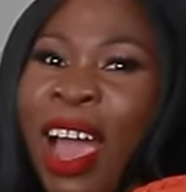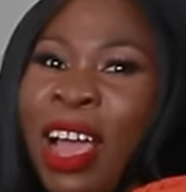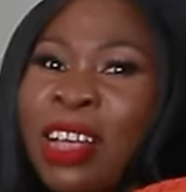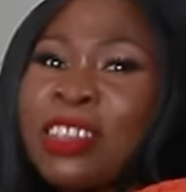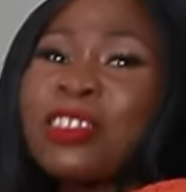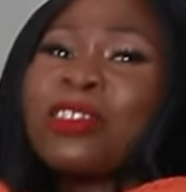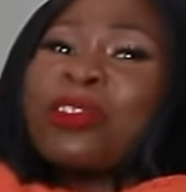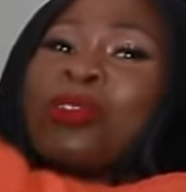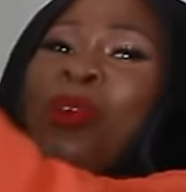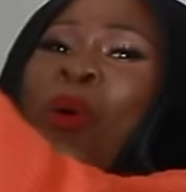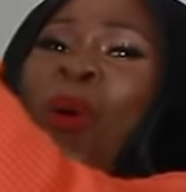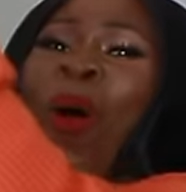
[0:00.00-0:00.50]
eye,
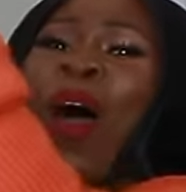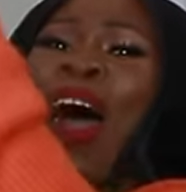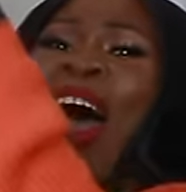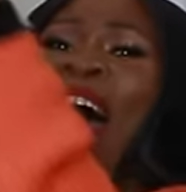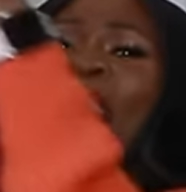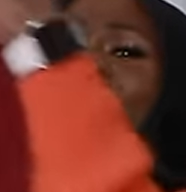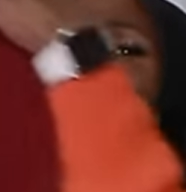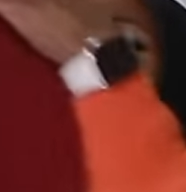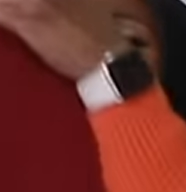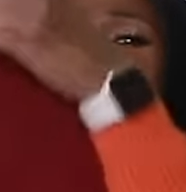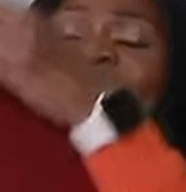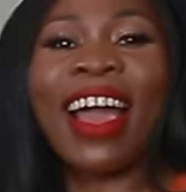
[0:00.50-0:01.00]
so
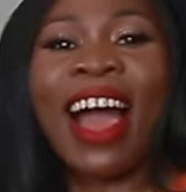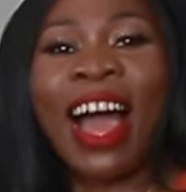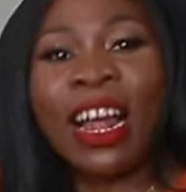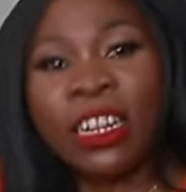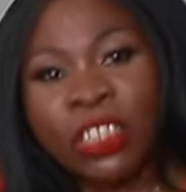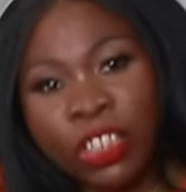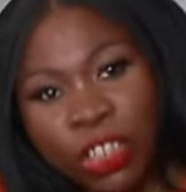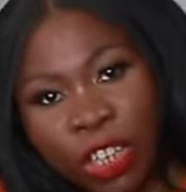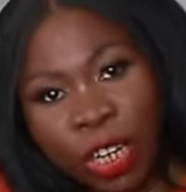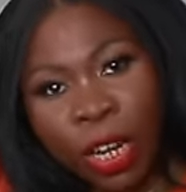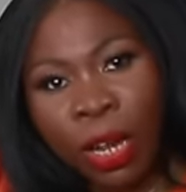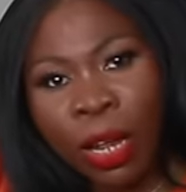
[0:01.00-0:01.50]

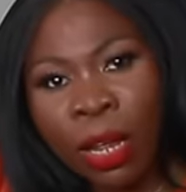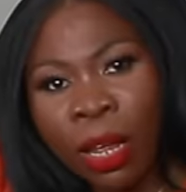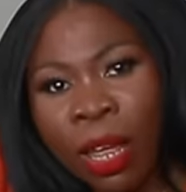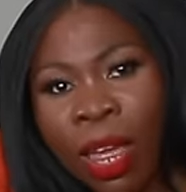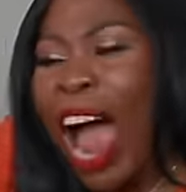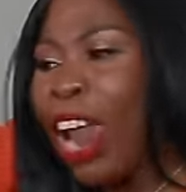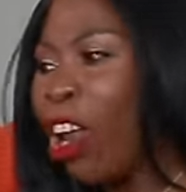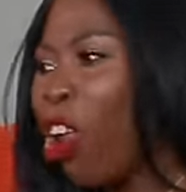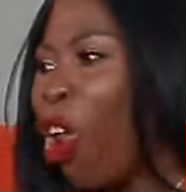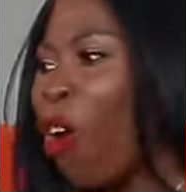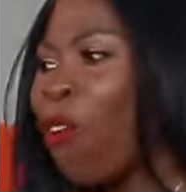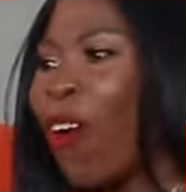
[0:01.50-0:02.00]
eye-catching.
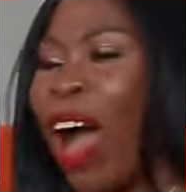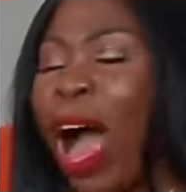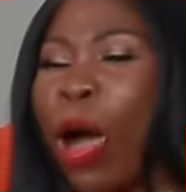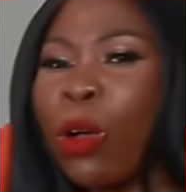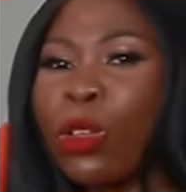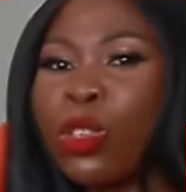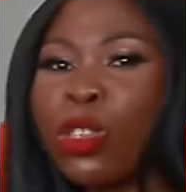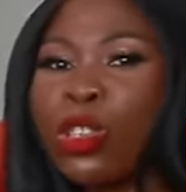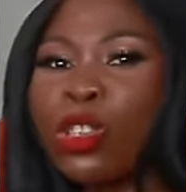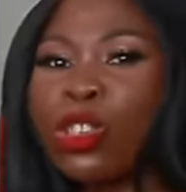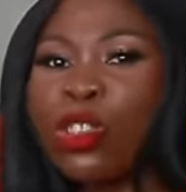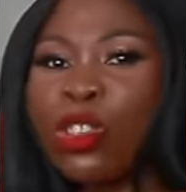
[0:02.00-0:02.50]
I love
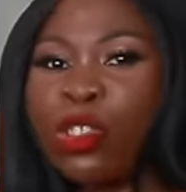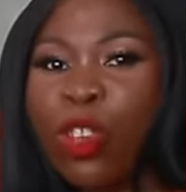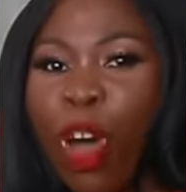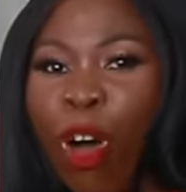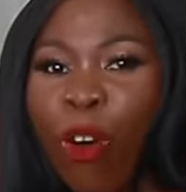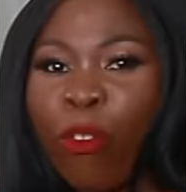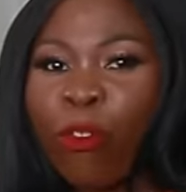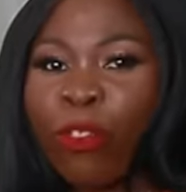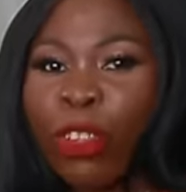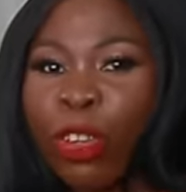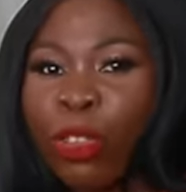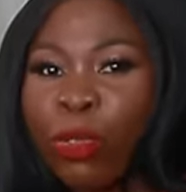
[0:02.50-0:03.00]
how
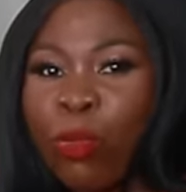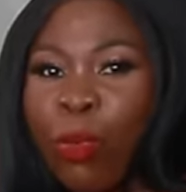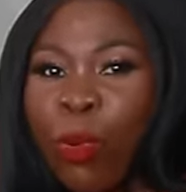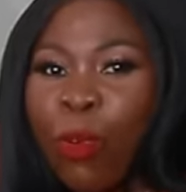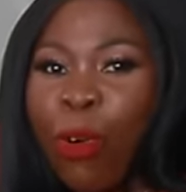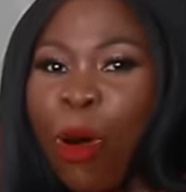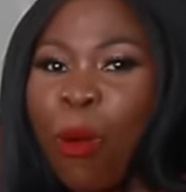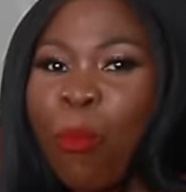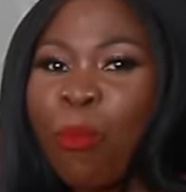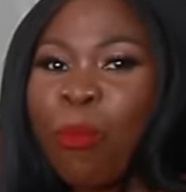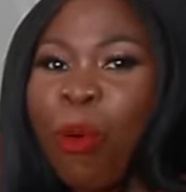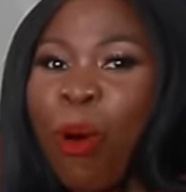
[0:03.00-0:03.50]
soft the two
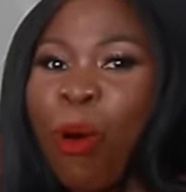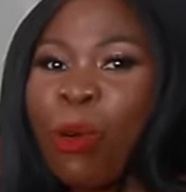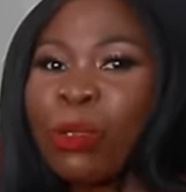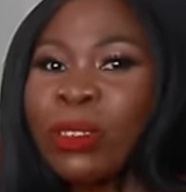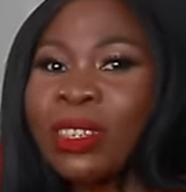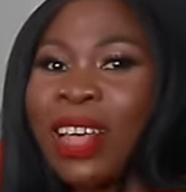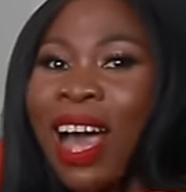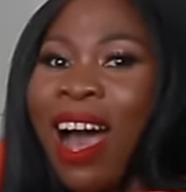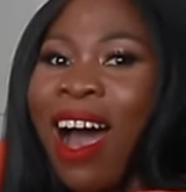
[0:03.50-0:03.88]
combos